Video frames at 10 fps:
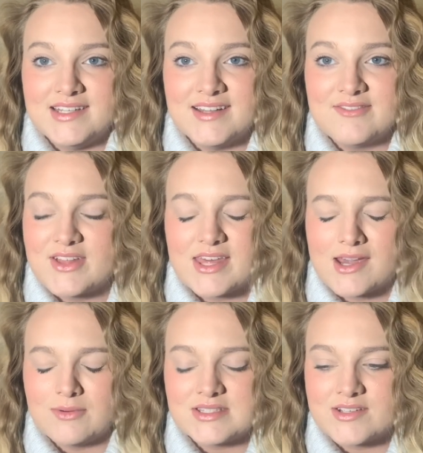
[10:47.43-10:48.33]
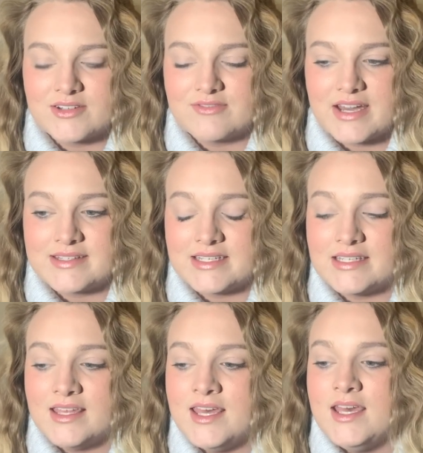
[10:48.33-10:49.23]
I felt like I wasn't gonna find
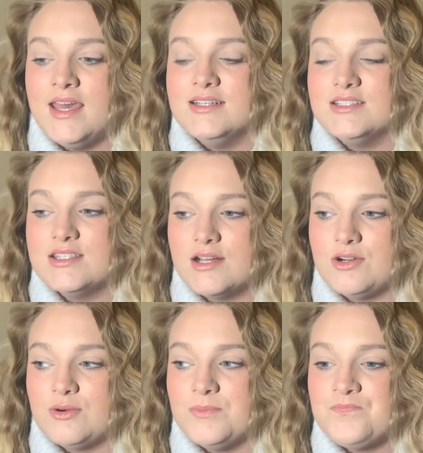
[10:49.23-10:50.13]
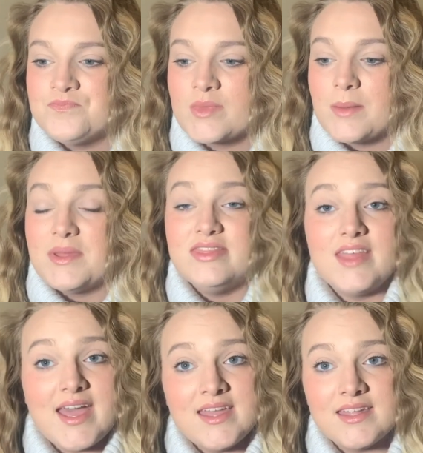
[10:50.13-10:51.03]
it. So, but
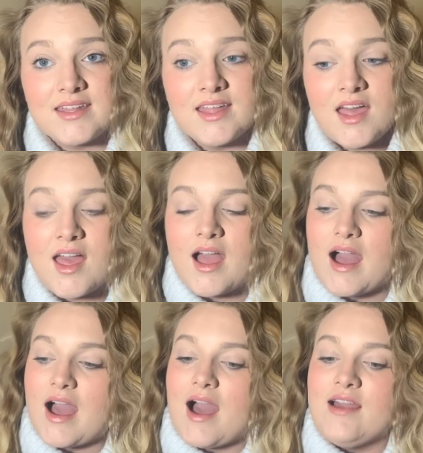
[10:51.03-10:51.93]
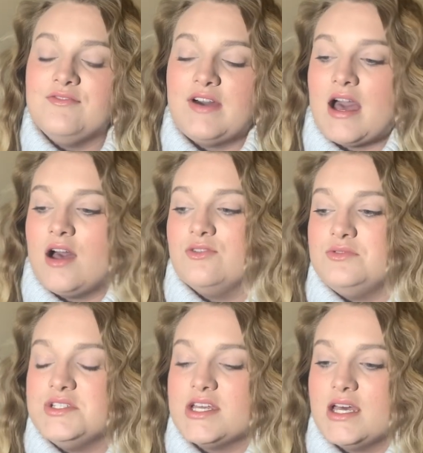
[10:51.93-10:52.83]
then I
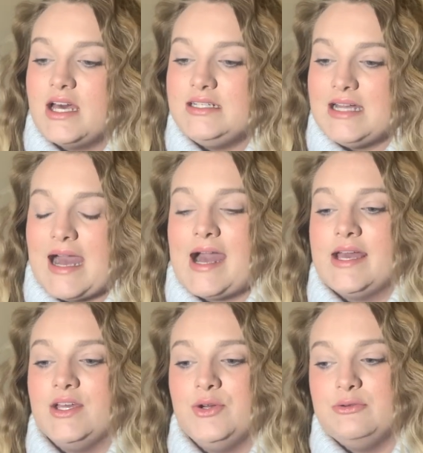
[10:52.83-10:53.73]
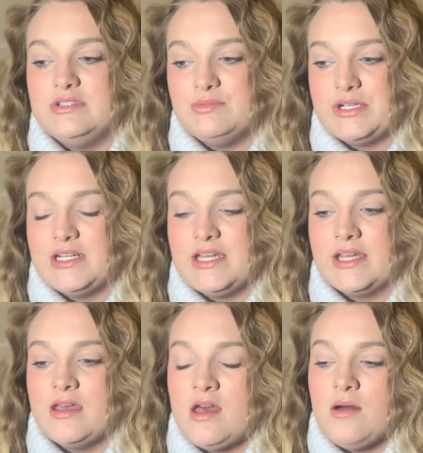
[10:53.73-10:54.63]
found a guy who was
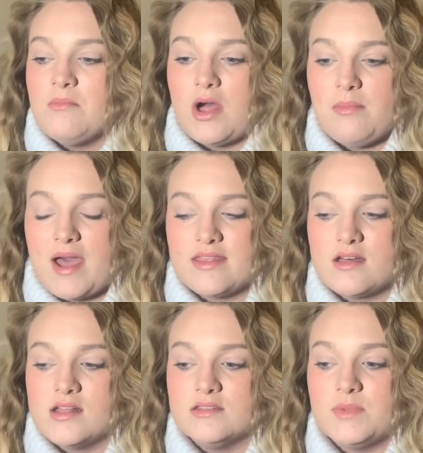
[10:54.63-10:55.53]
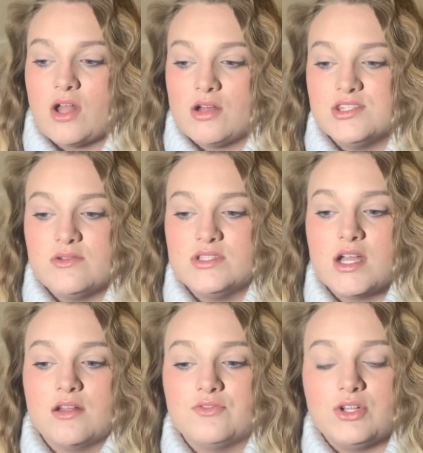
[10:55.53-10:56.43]
breeding ball pythons, but also a
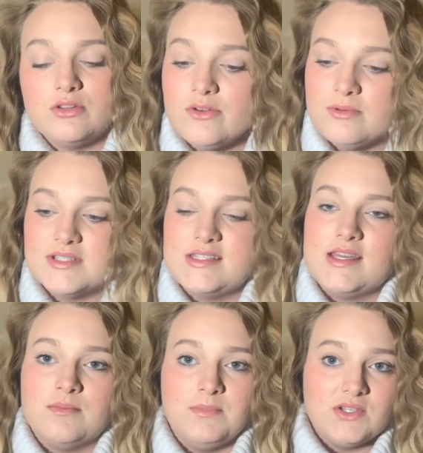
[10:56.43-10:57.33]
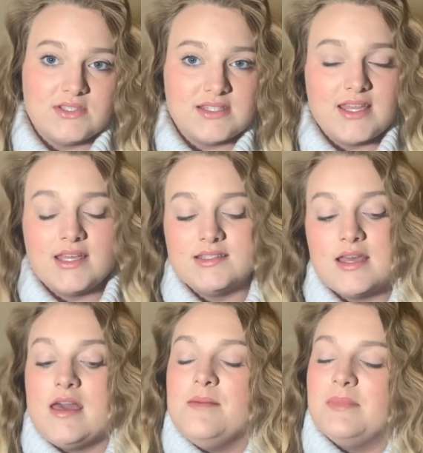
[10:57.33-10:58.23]
ton of colubrids. He had milk snakes,
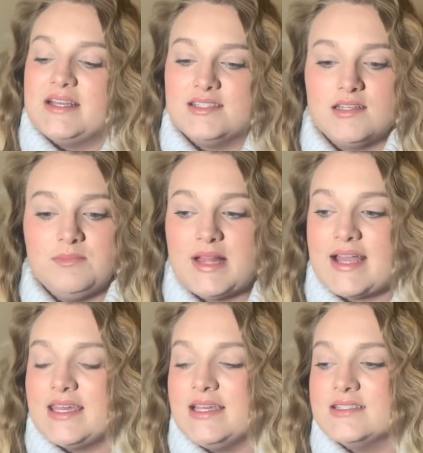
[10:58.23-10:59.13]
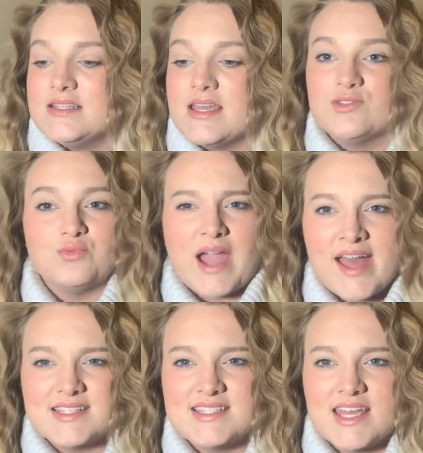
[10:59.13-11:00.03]
Mexican black king snakes,
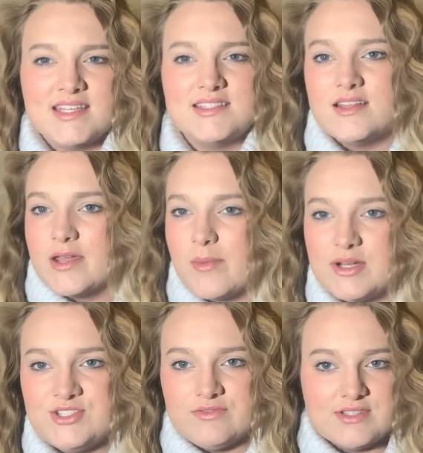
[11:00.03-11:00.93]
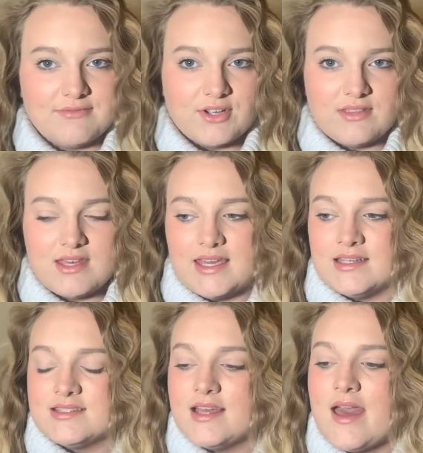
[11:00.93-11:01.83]
rat snakes, like a bunch of different things.